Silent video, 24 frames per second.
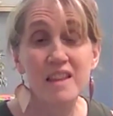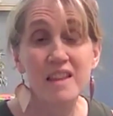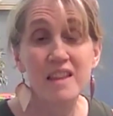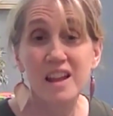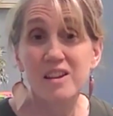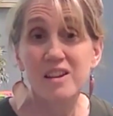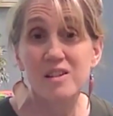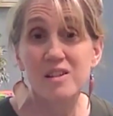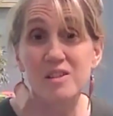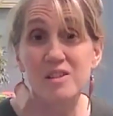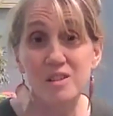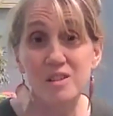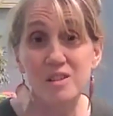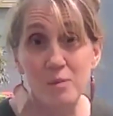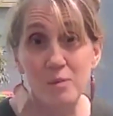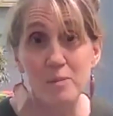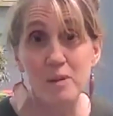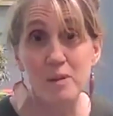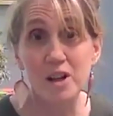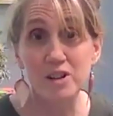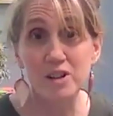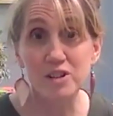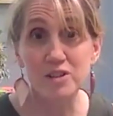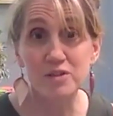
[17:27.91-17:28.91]
Thank you so
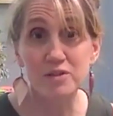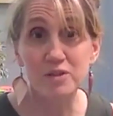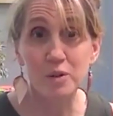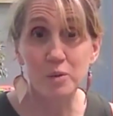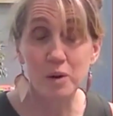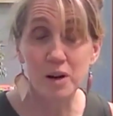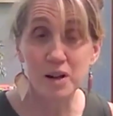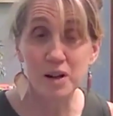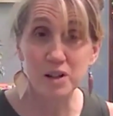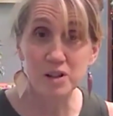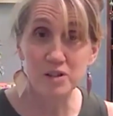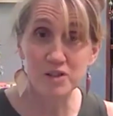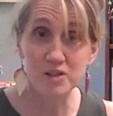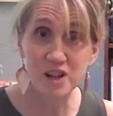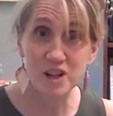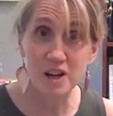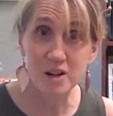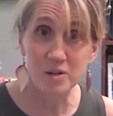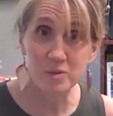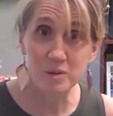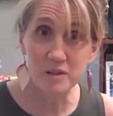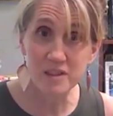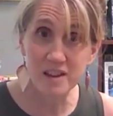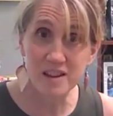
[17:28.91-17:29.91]
much for what you've
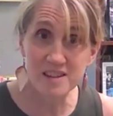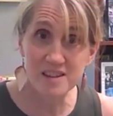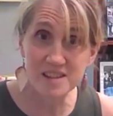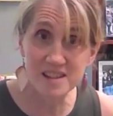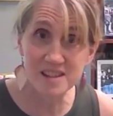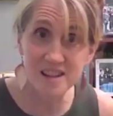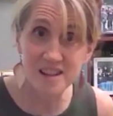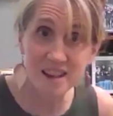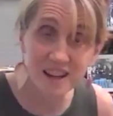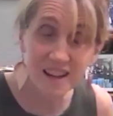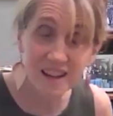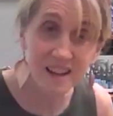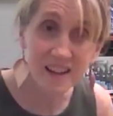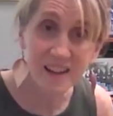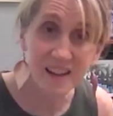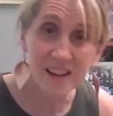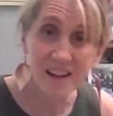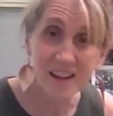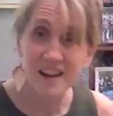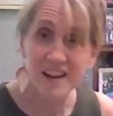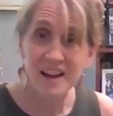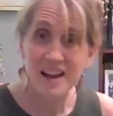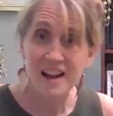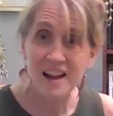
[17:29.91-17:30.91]
shared with us today.